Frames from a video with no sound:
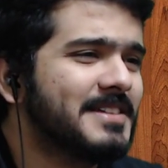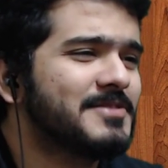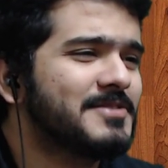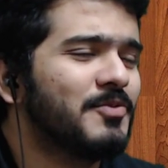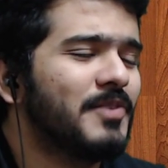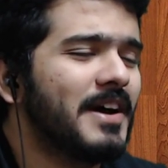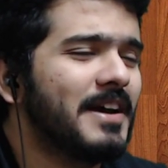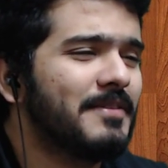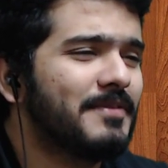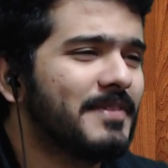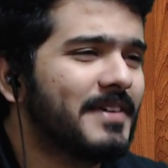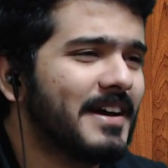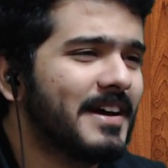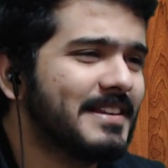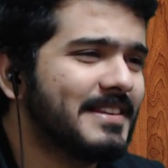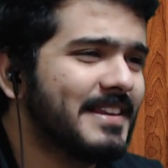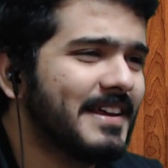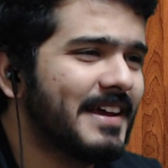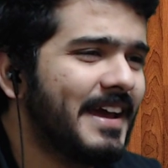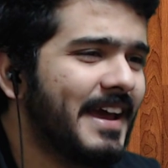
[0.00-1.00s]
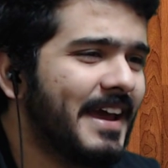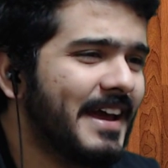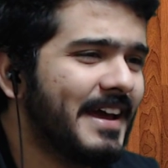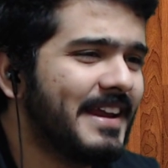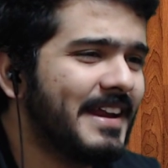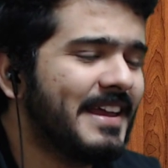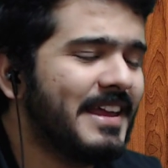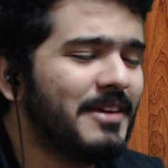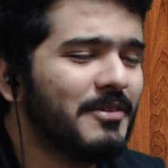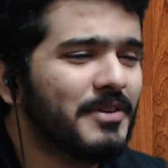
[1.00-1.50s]
wife got the
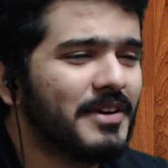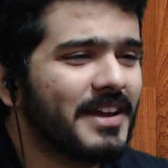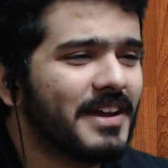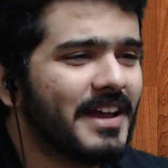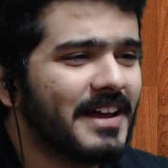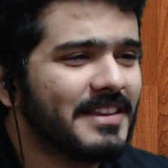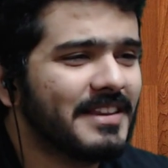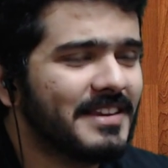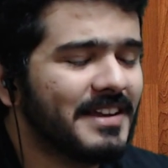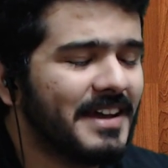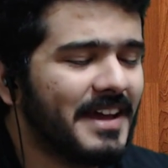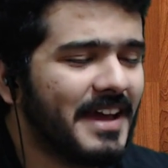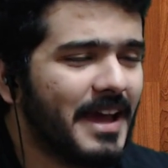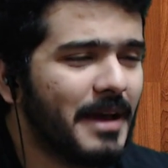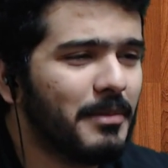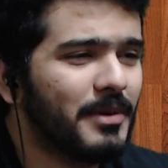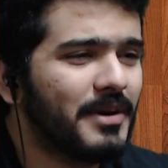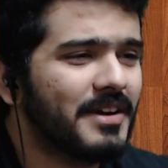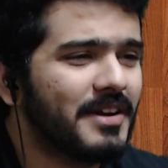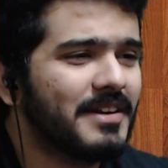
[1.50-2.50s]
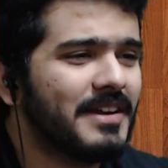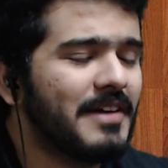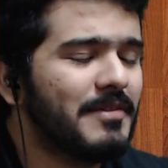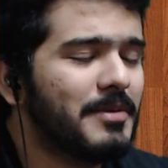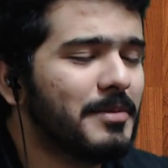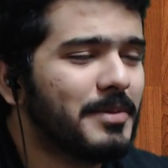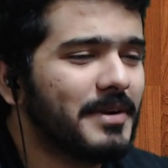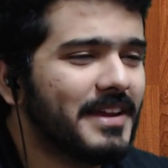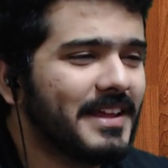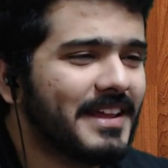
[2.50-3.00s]
hair, he even got the hammer,
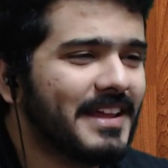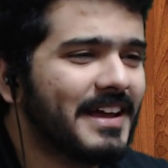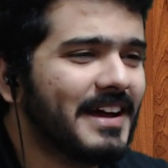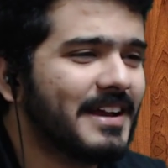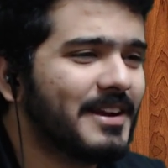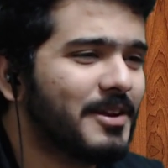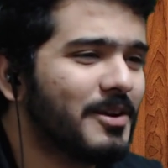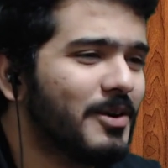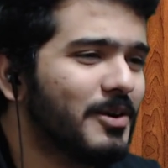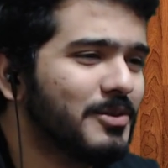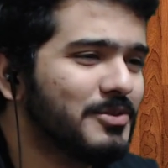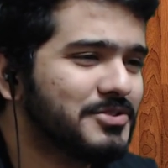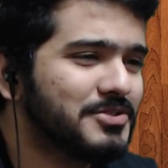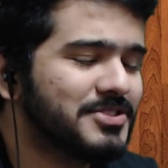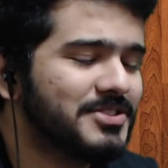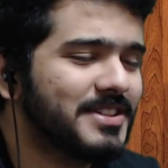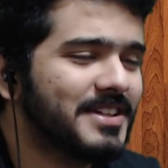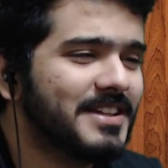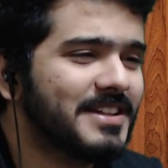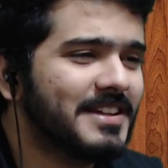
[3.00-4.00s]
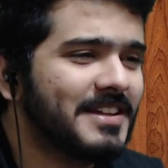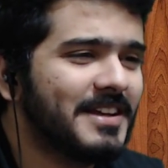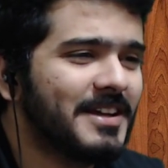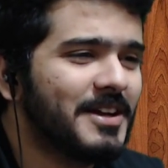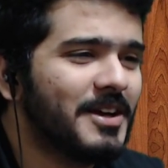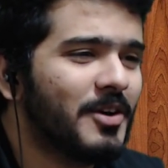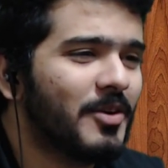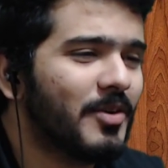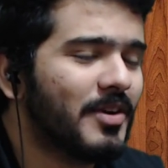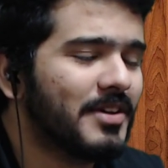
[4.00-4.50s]
everybody got cool shit.
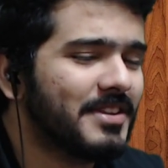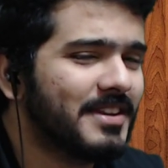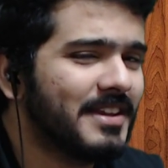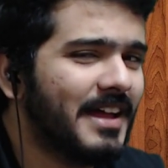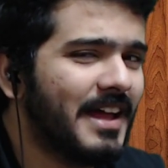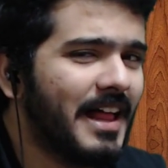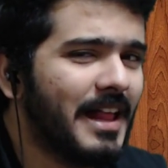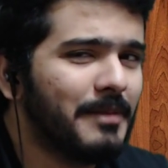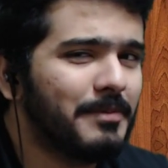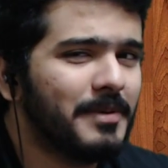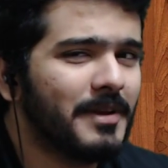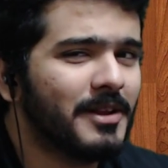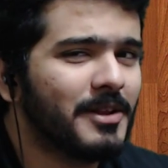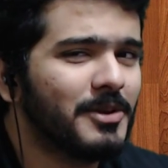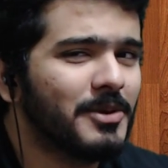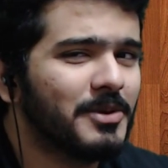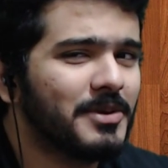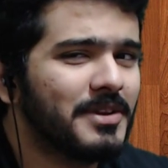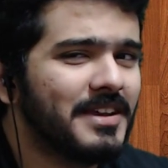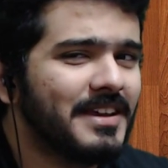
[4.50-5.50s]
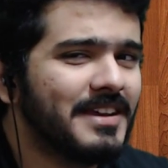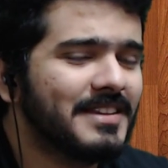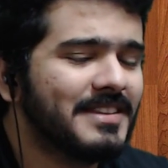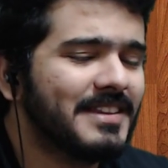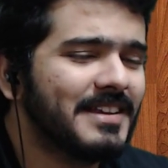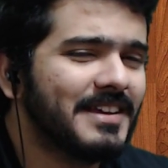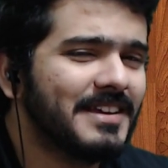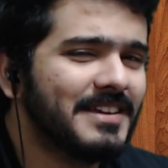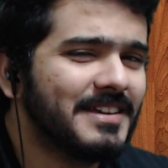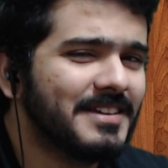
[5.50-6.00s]
Rather than helping Loki,
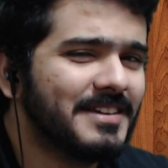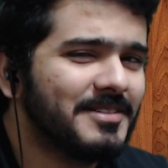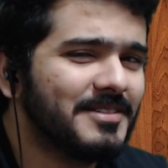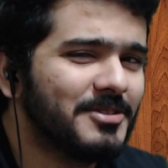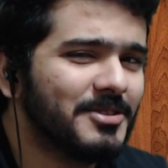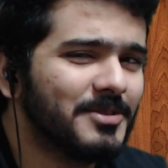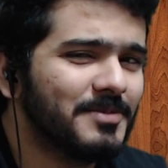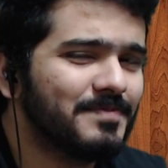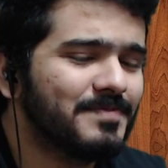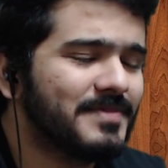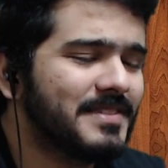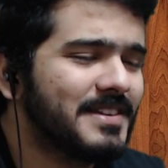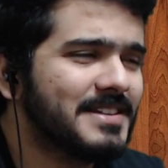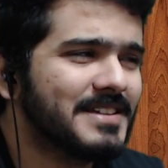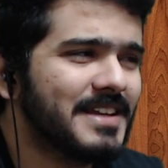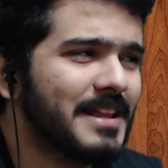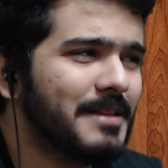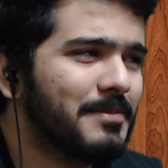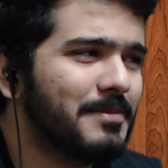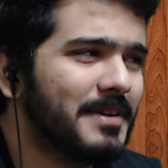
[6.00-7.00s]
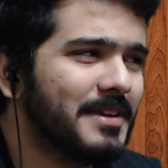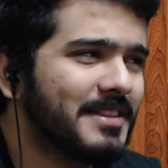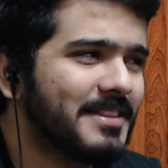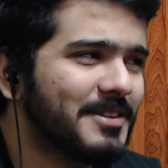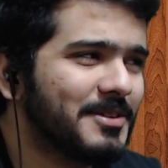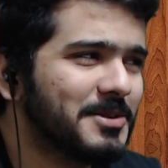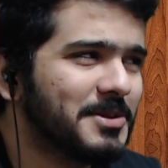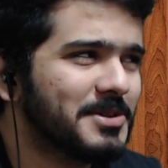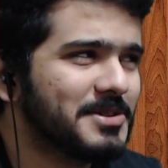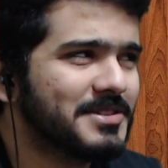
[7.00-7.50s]
he's helping
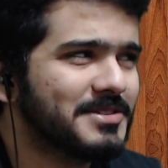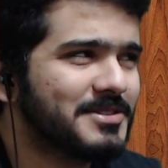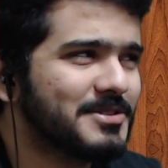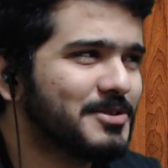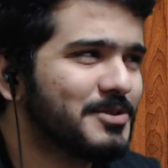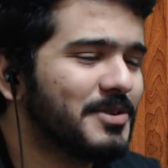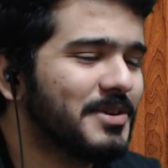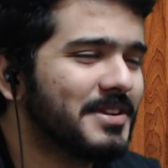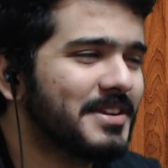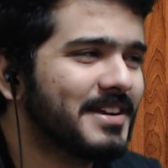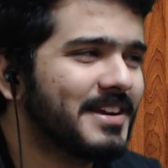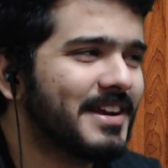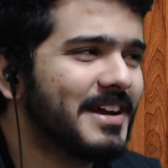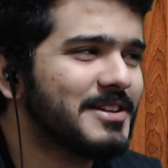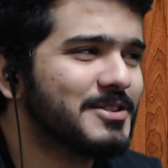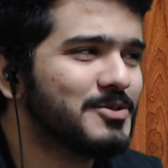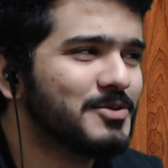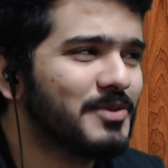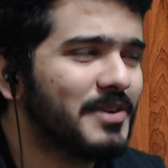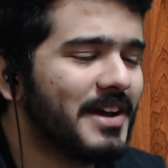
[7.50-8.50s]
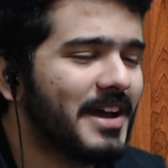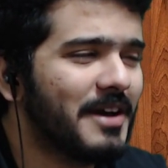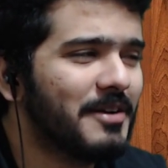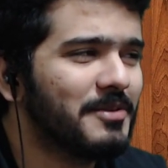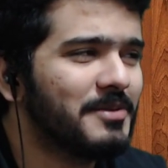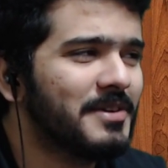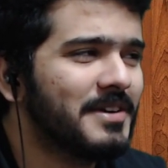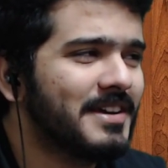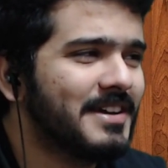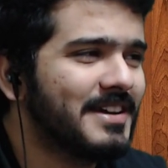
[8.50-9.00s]
those 2 other guys to
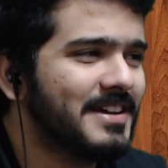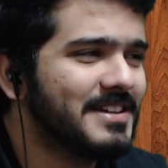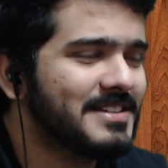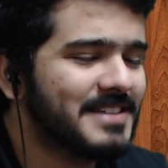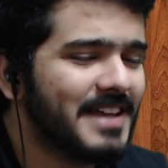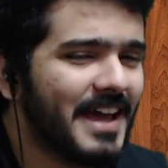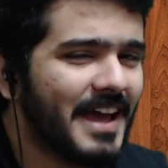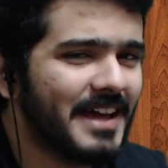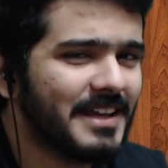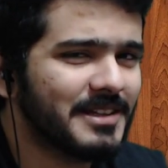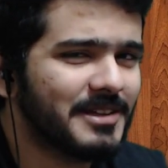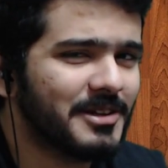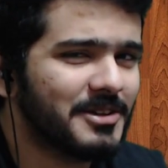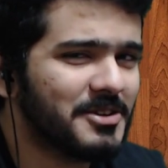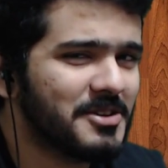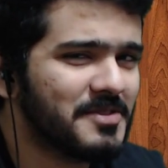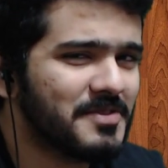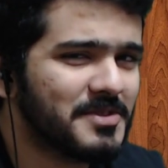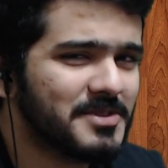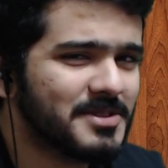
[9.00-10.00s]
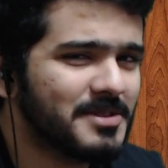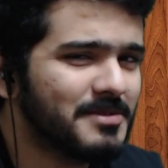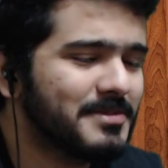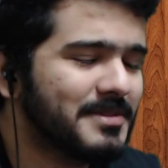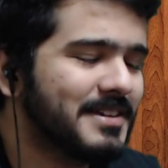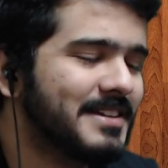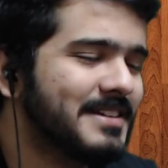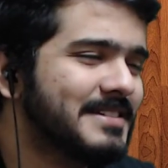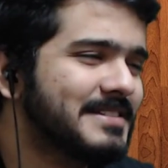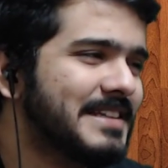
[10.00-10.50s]
have his head cut off or
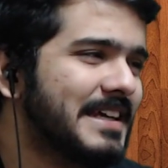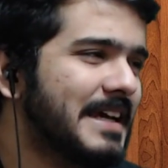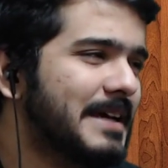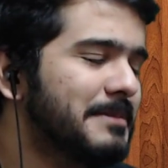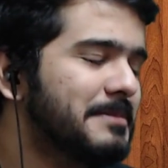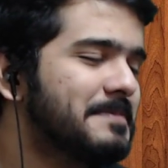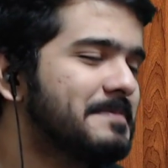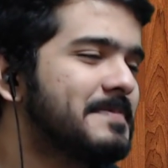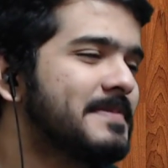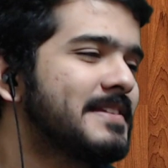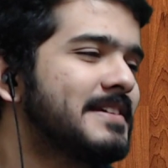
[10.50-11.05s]
something. Damn.